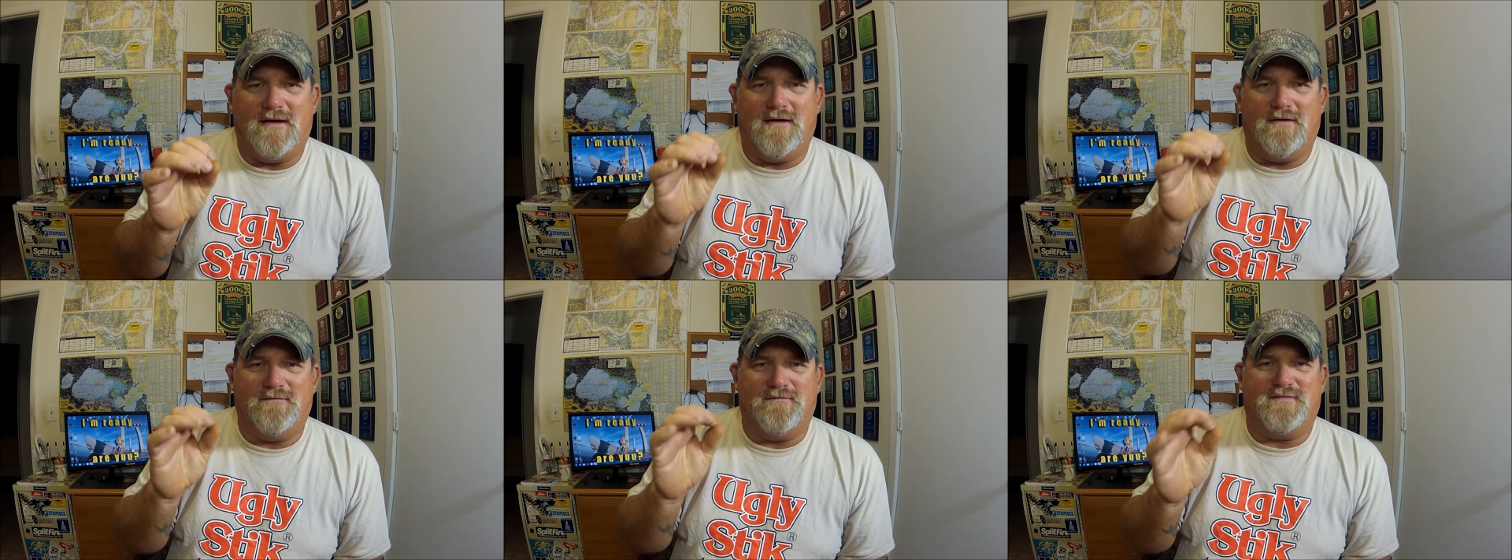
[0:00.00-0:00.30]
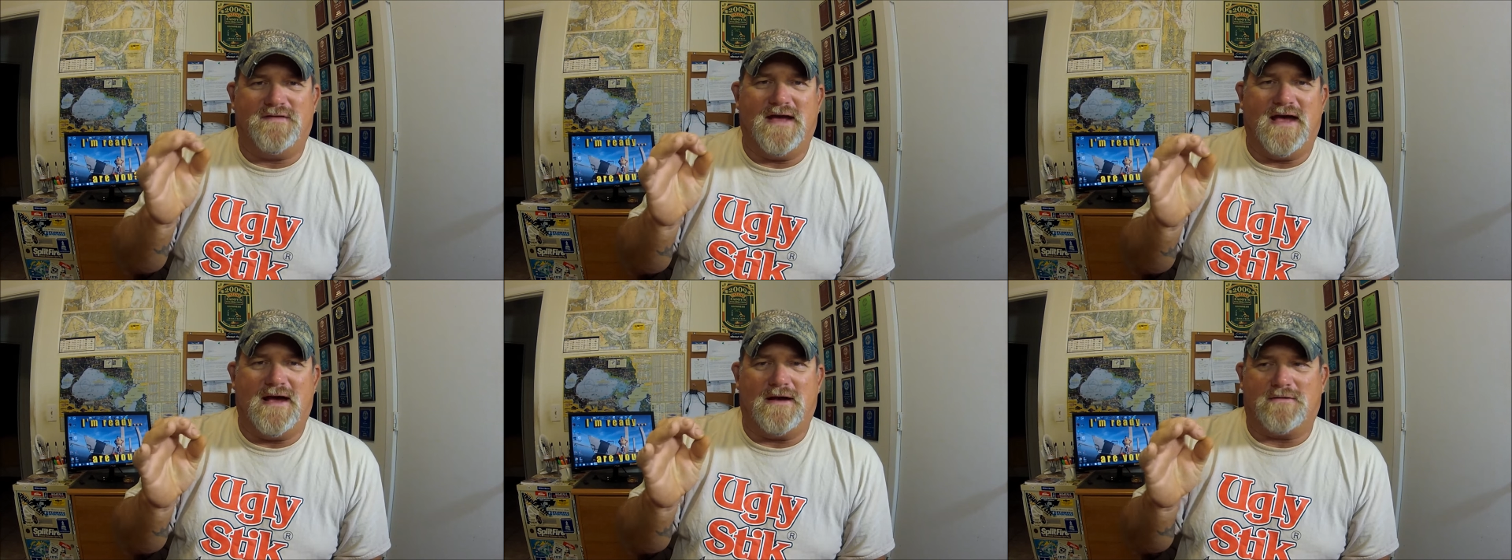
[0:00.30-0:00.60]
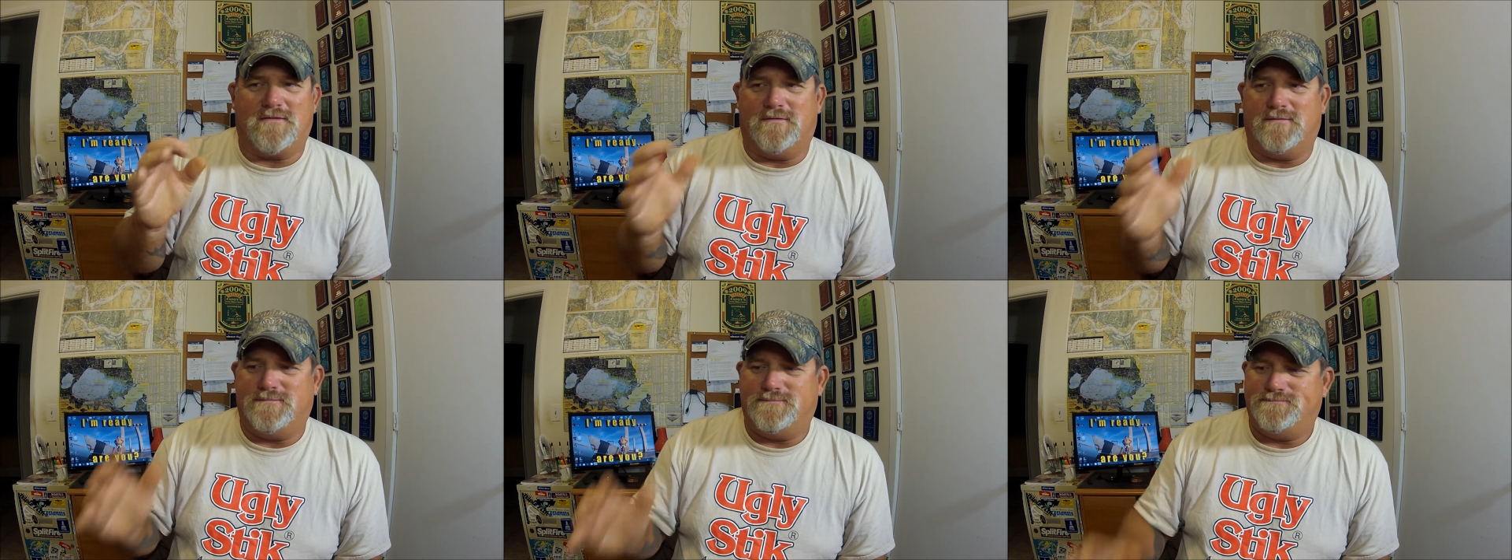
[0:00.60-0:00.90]
of
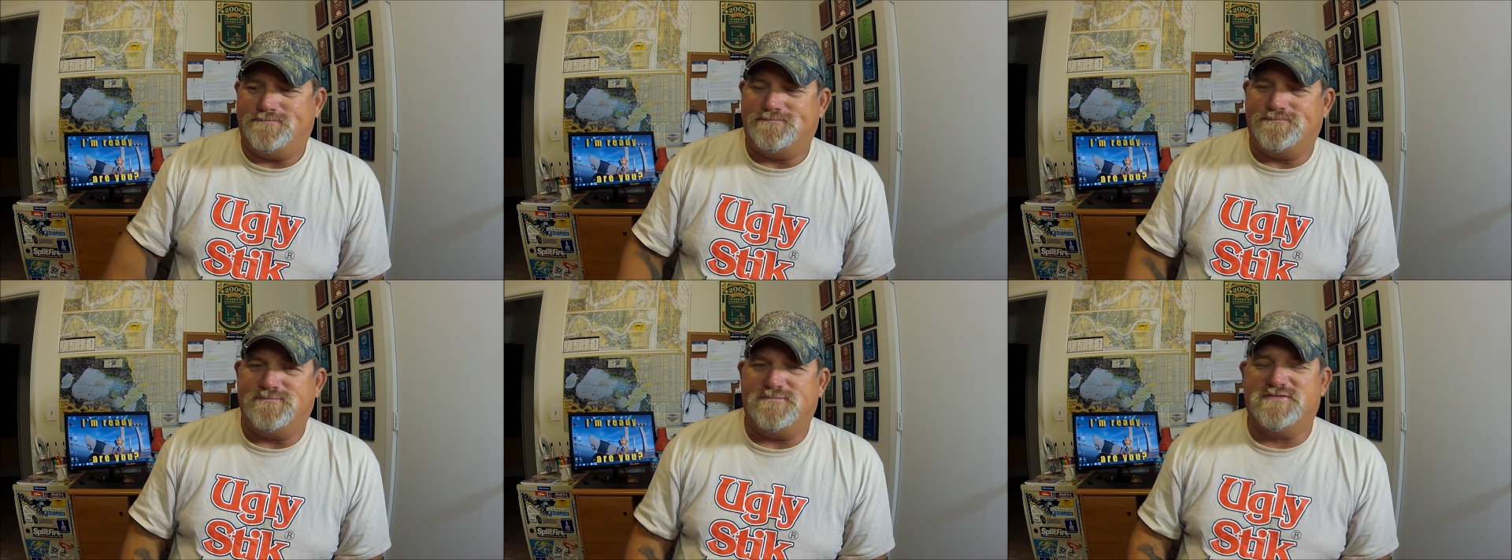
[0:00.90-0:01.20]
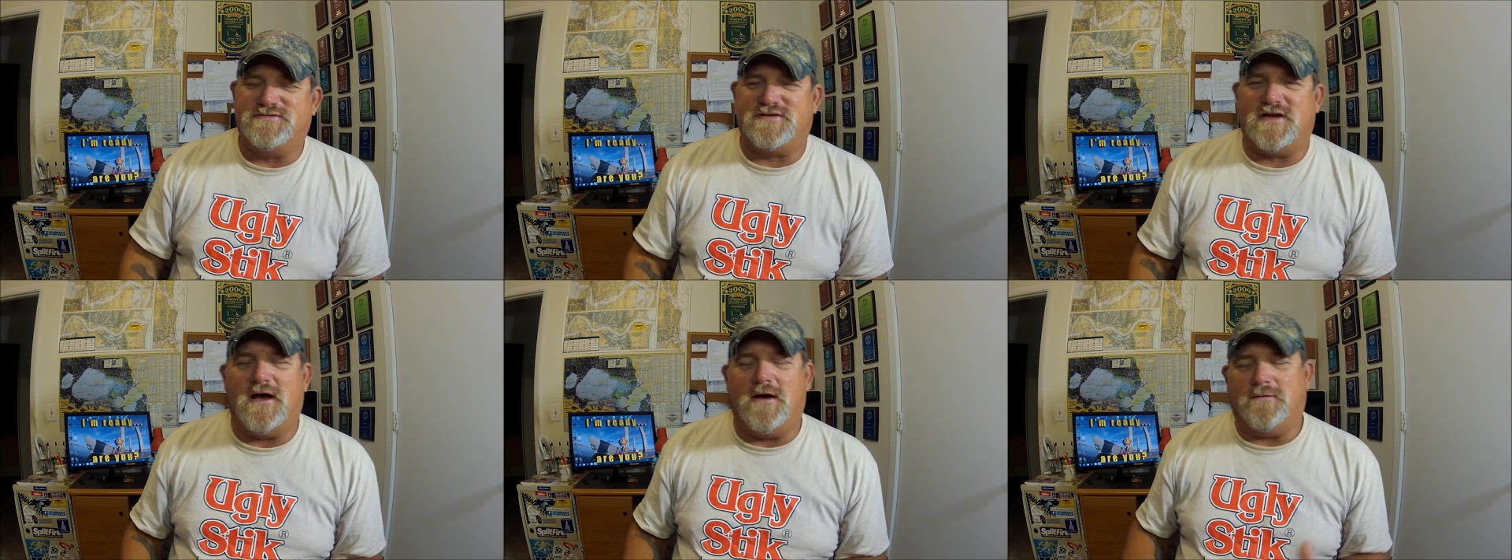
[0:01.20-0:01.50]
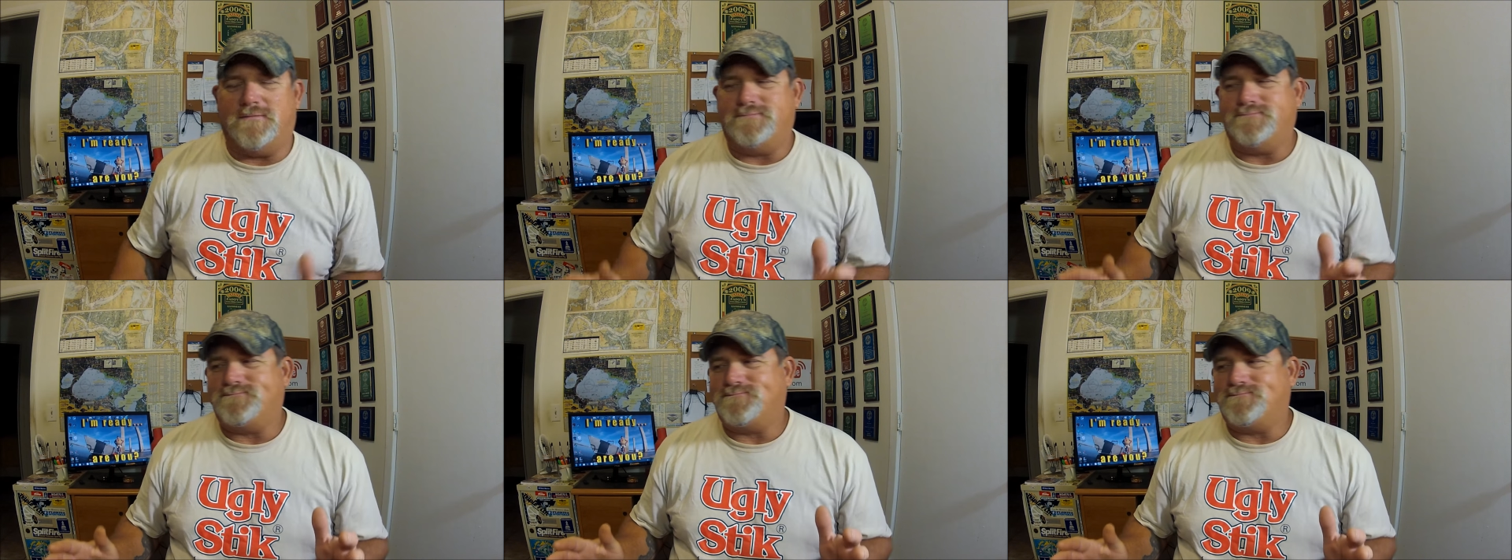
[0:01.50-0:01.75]
tackle. So,